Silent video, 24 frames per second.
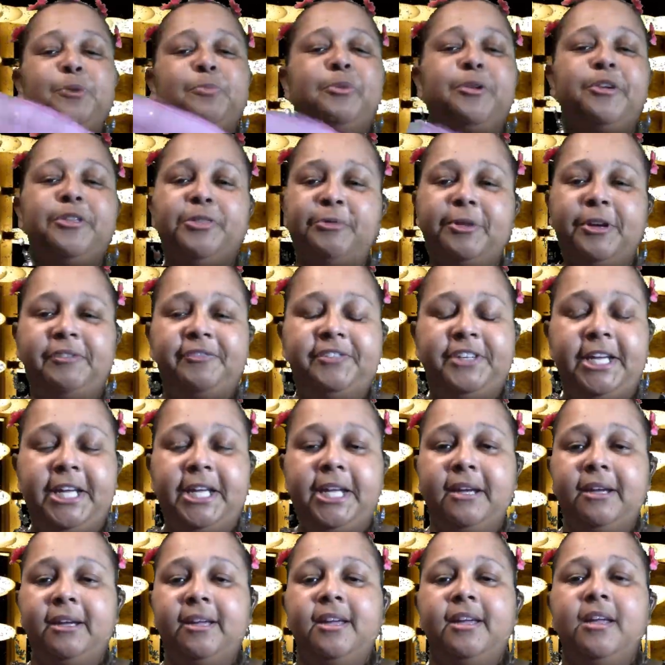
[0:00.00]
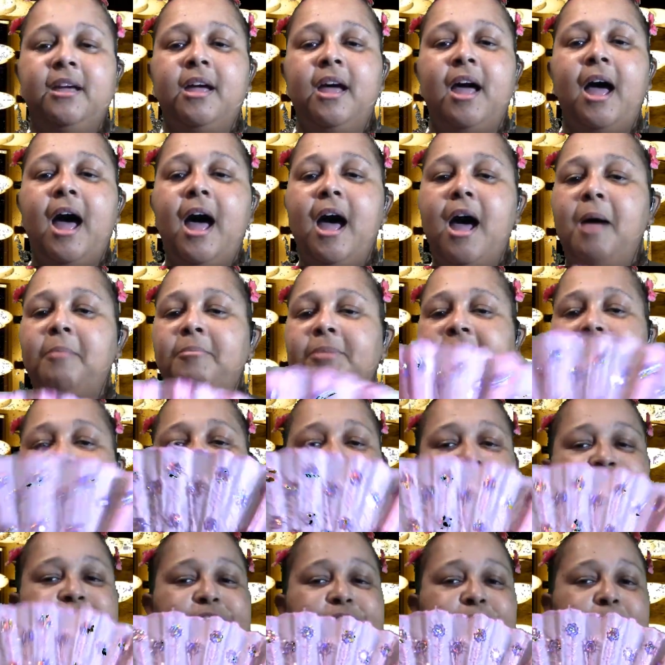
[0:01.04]
thrifty. Got
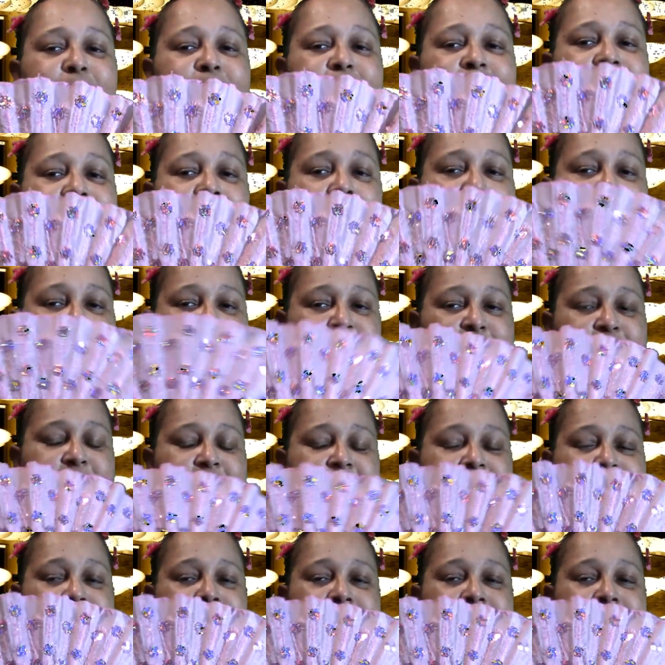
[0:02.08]
this from the Dollar Tree